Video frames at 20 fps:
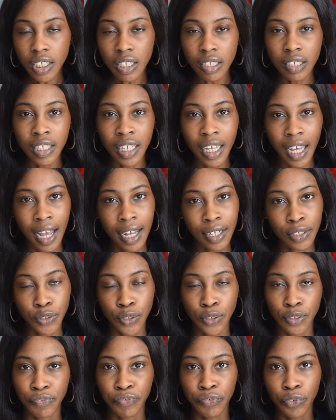they
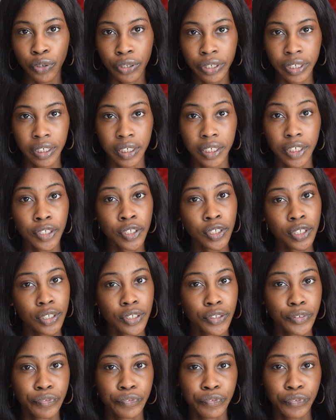asked for
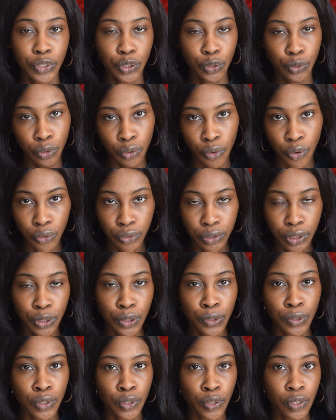a video call.
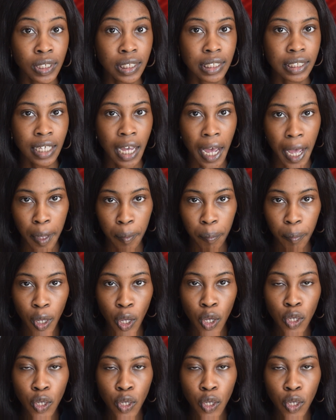This was on Skype.